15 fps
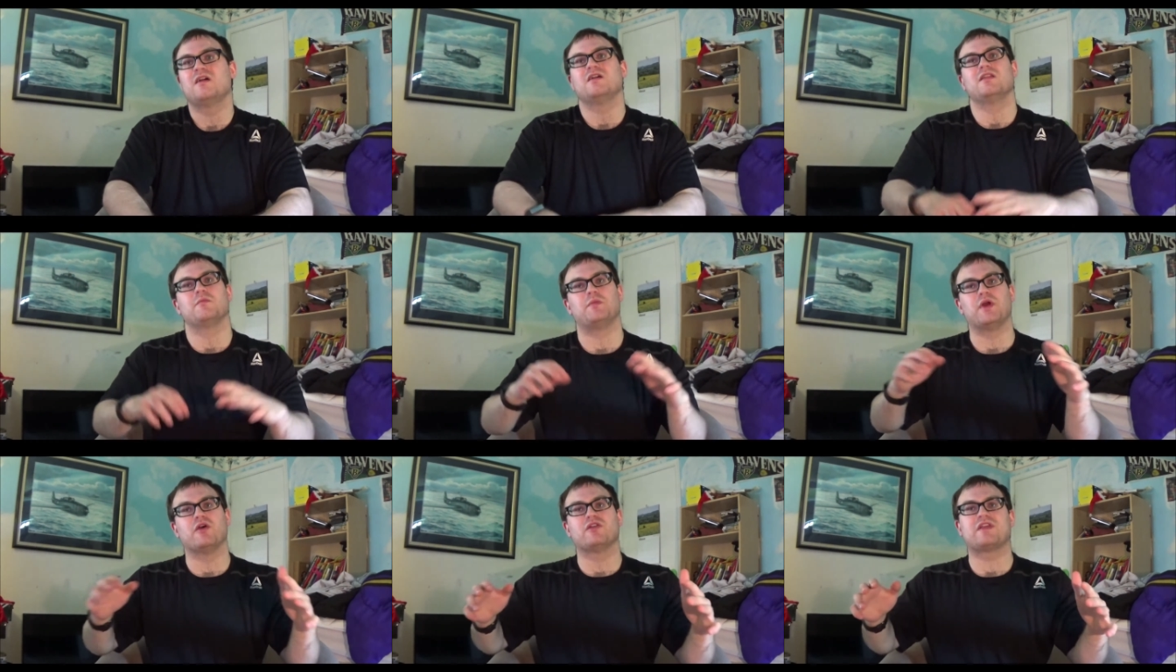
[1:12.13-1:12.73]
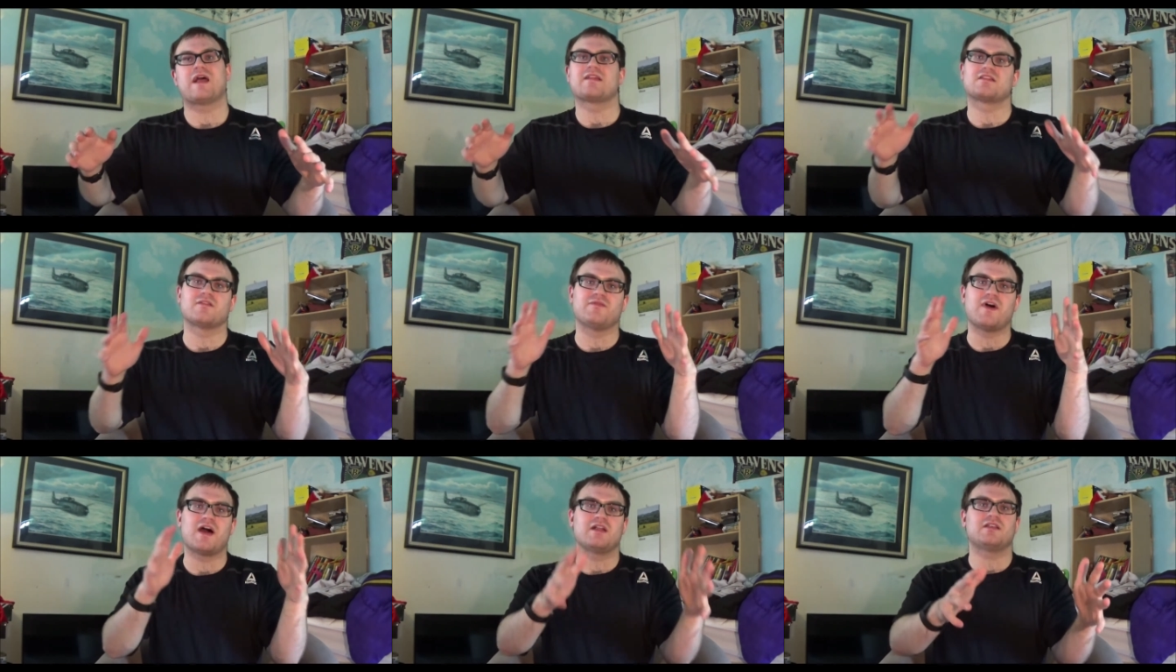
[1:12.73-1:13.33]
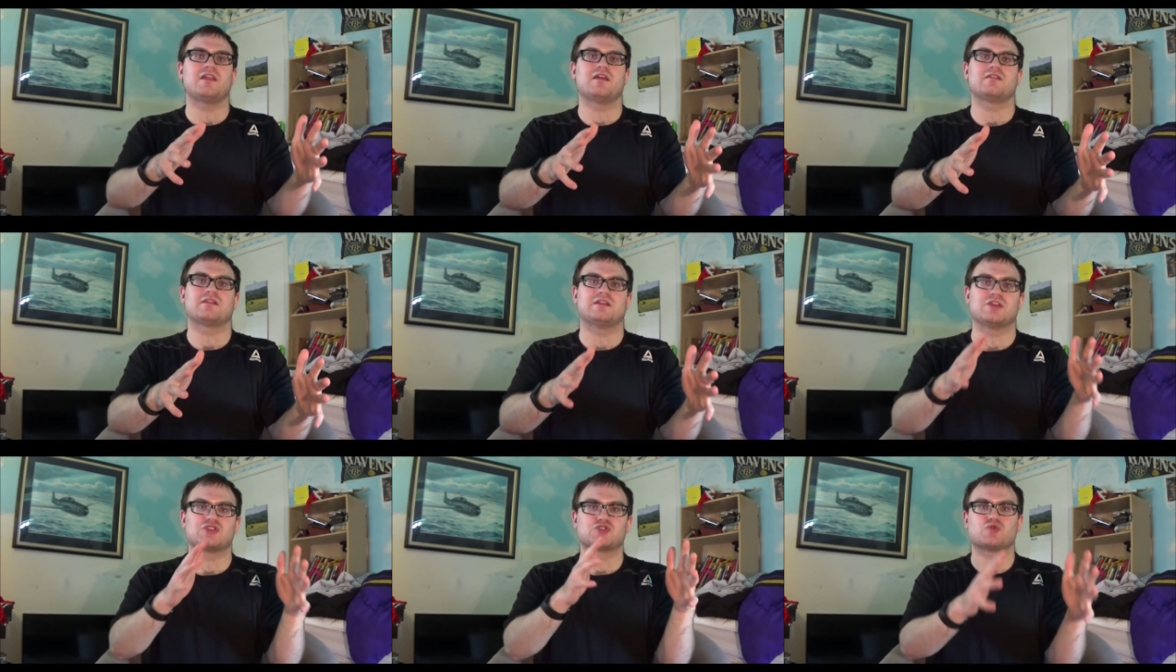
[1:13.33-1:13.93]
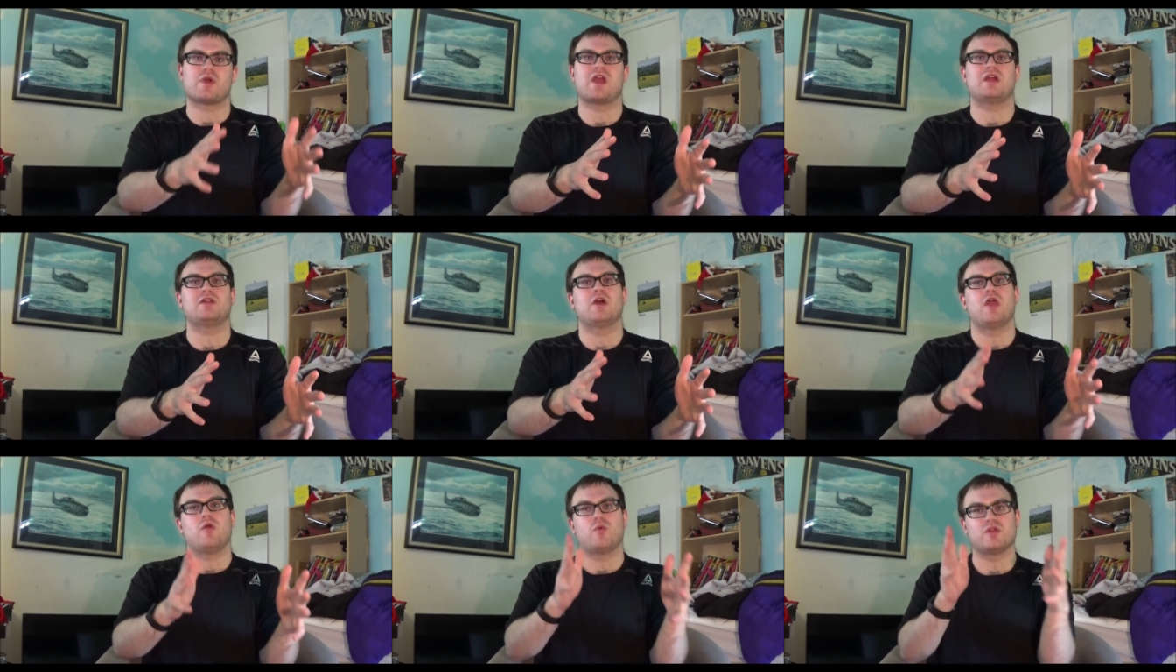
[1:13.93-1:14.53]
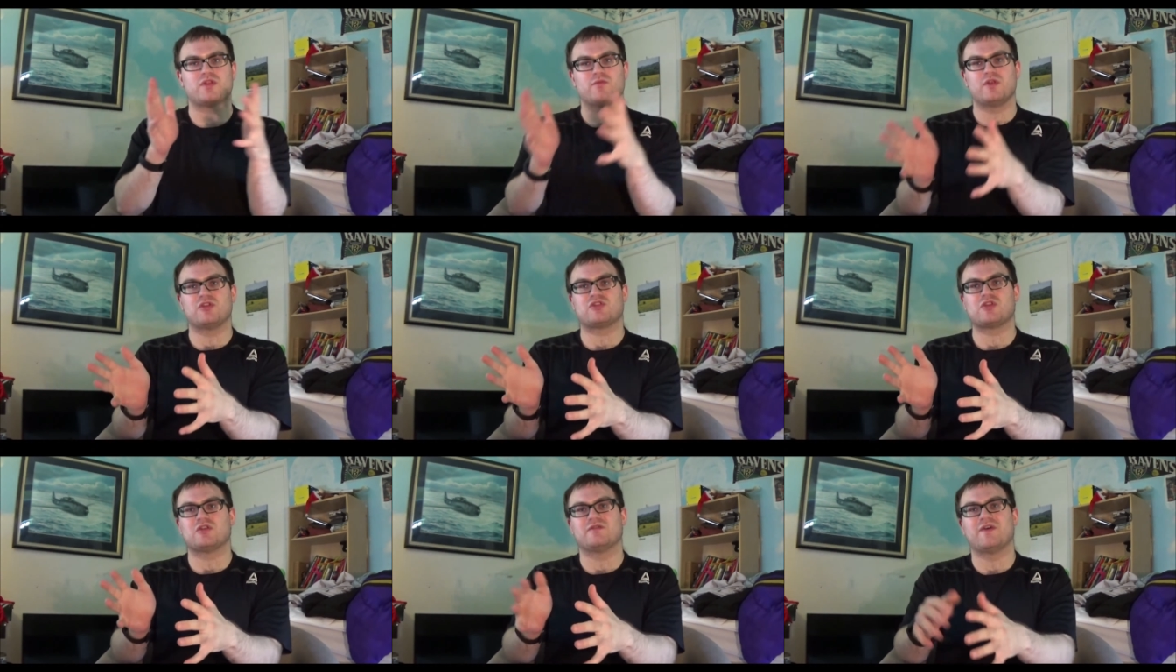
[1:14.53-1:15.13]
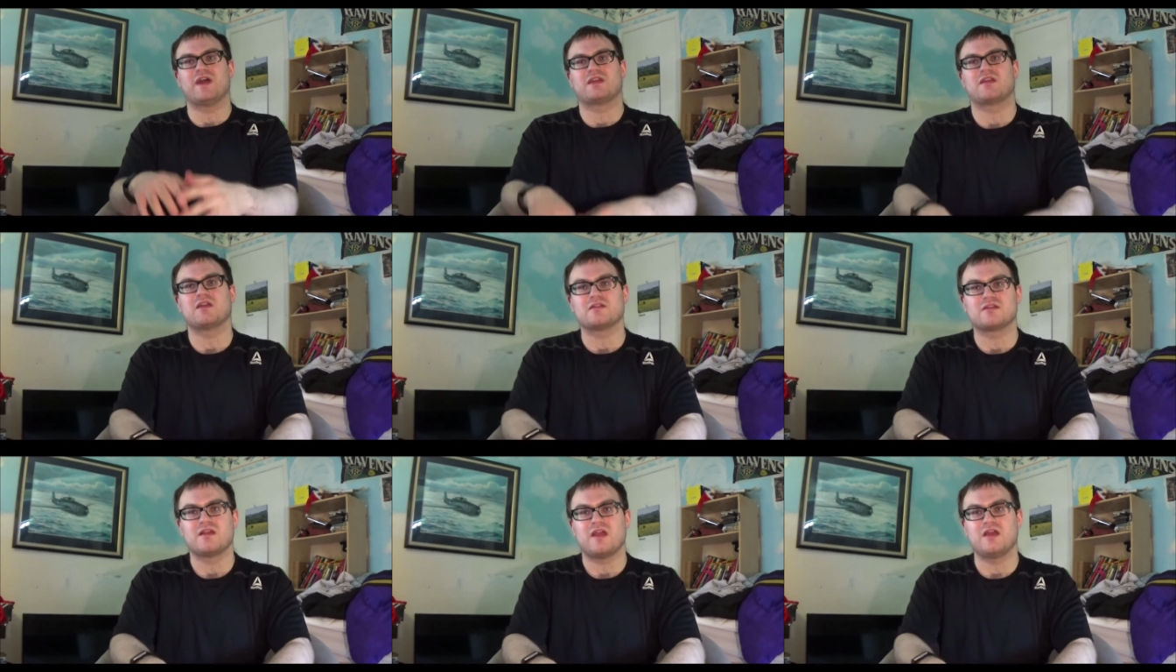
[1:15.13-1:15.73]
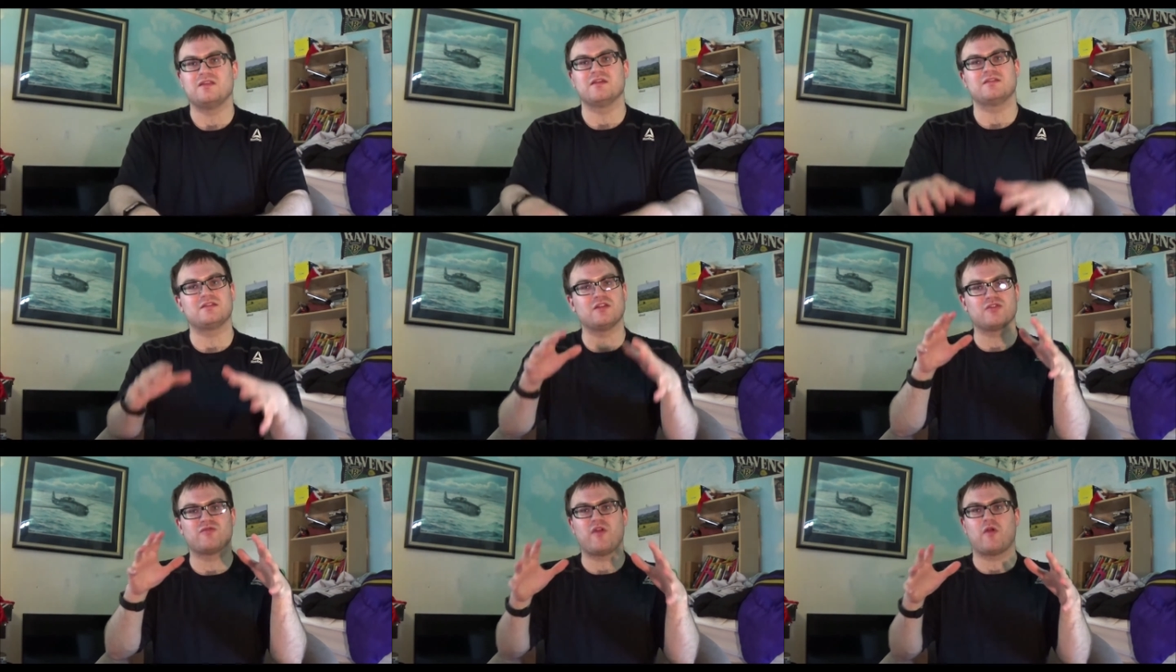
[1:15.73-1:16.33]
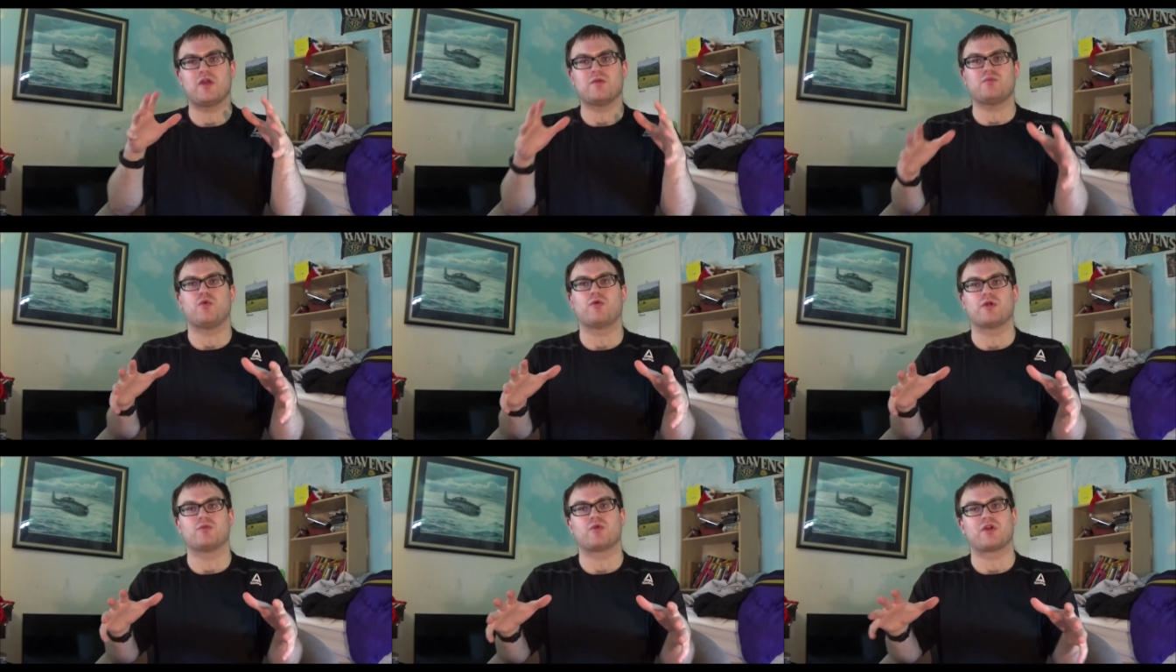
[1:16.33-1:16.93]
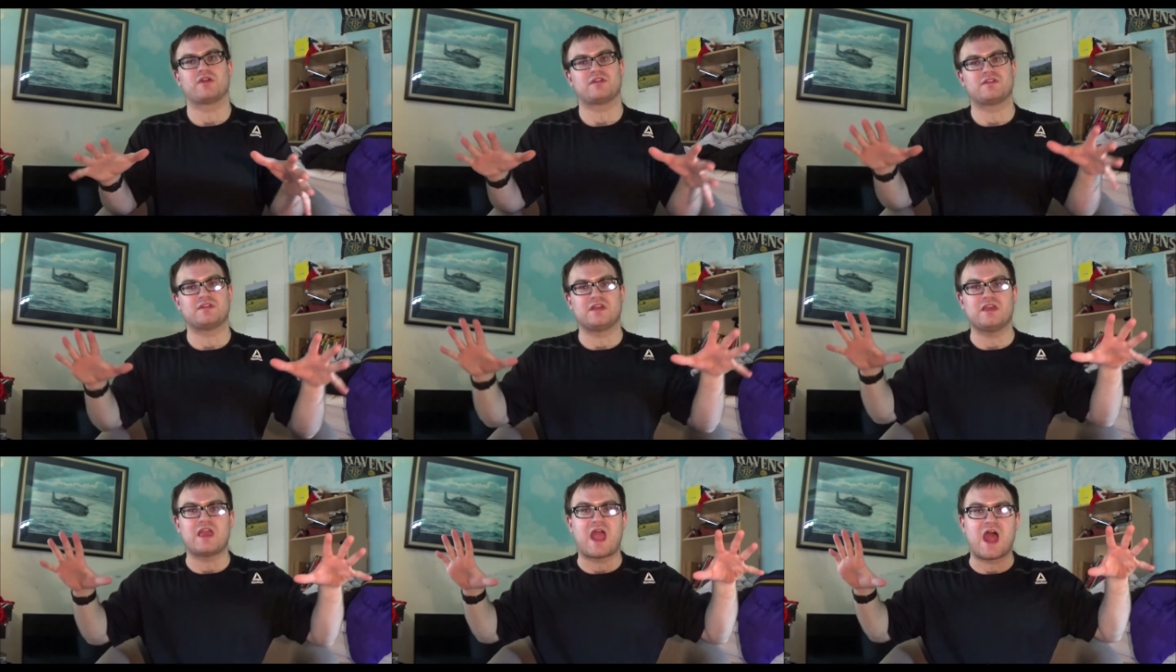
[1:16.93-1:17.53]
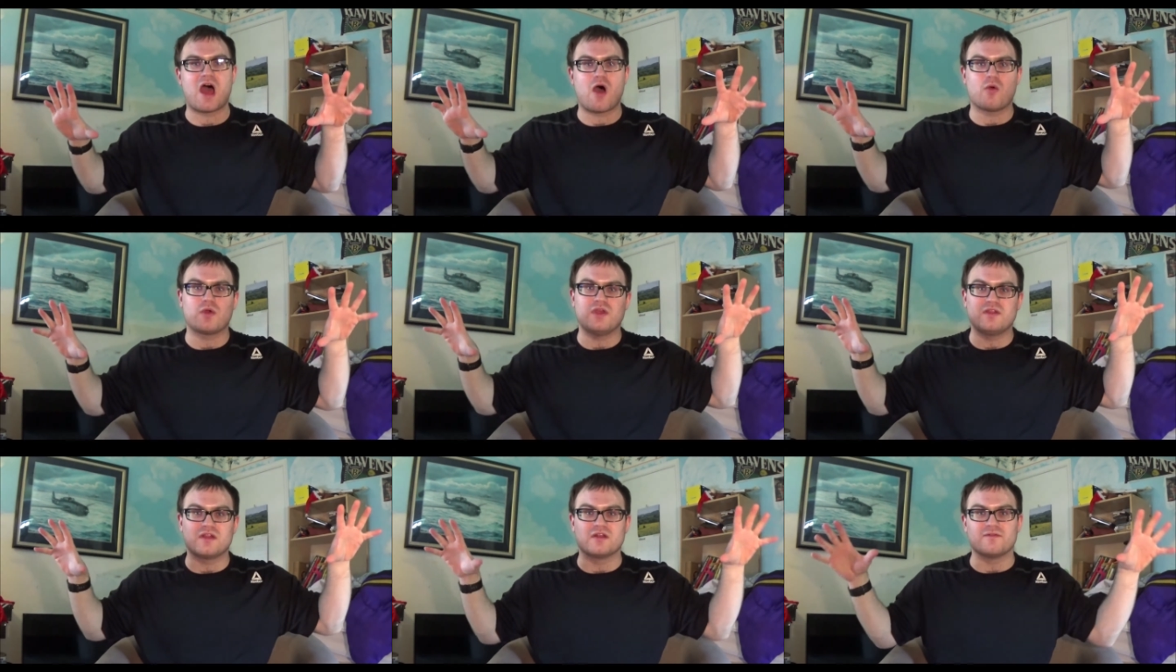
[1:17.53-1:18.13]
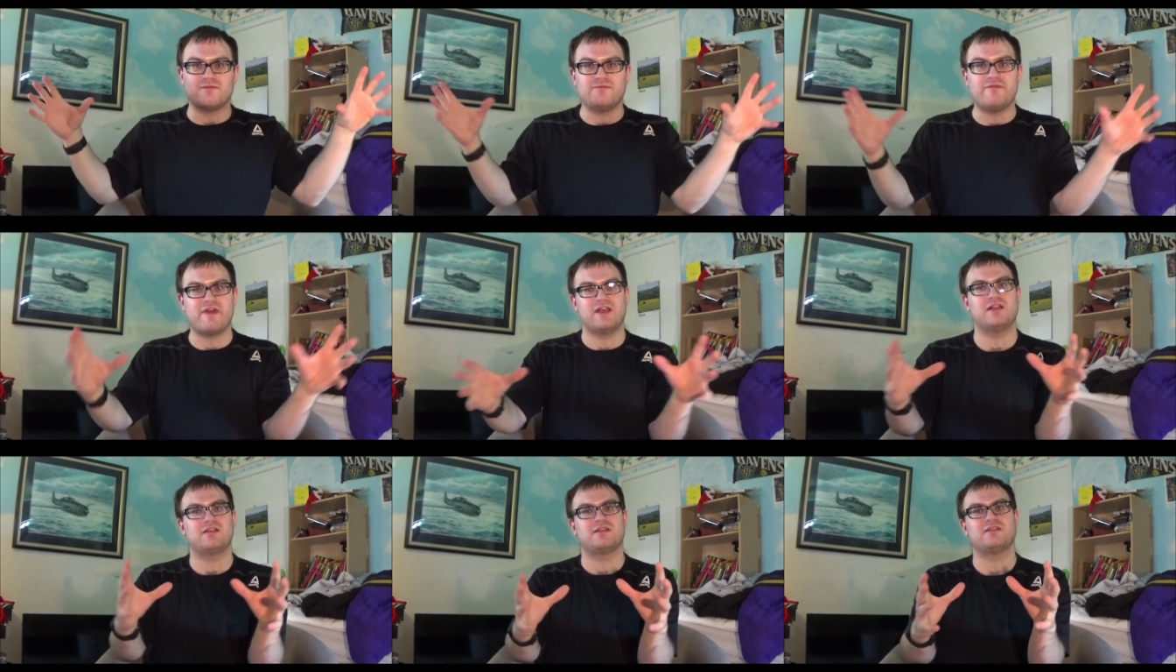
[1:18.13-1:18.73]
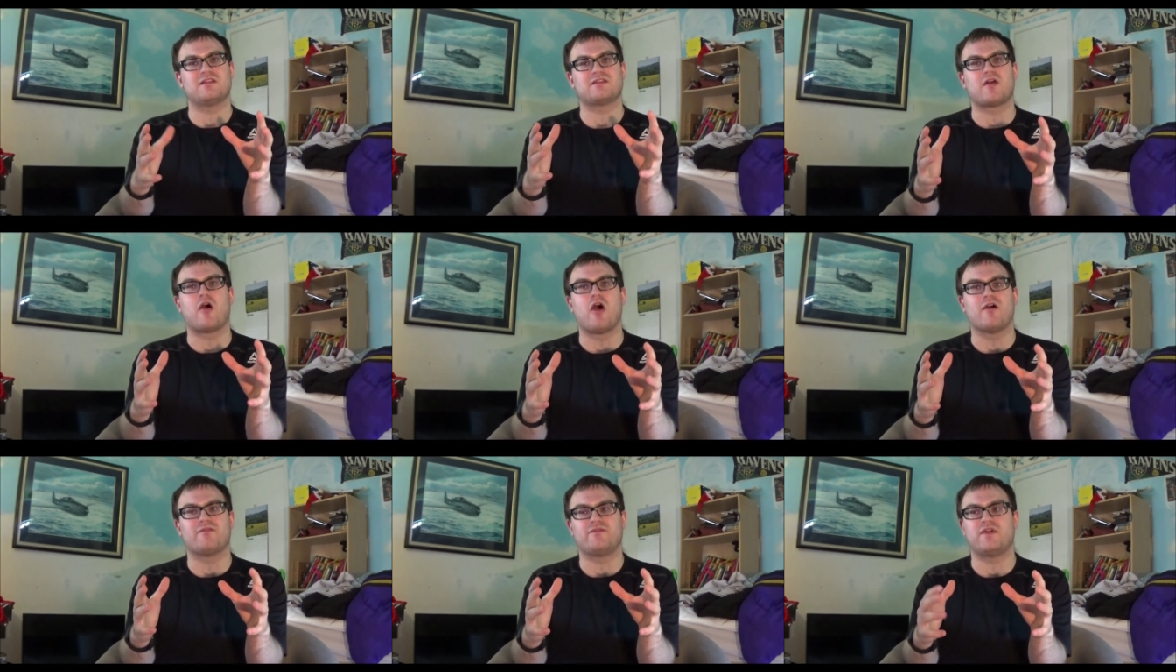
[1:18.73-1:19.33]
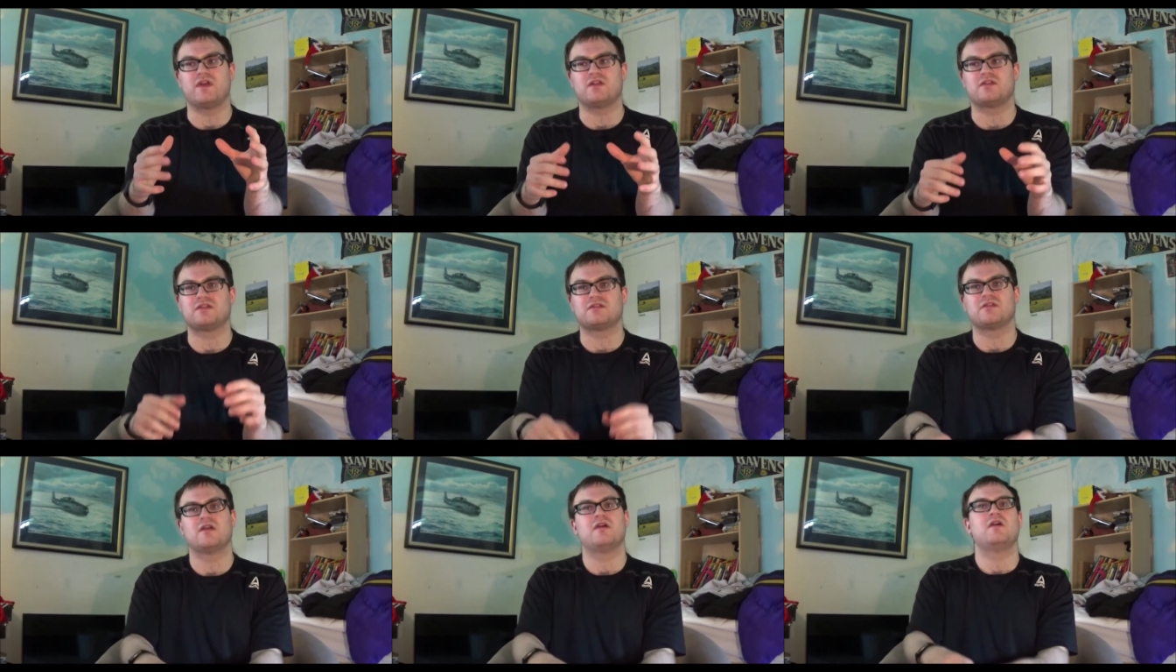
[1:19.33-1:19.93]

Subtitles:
The Bills got Stephon Diggs in a trade with the Minnesota Vikings, and this is very important. We're going to see how he's going to fit into this offense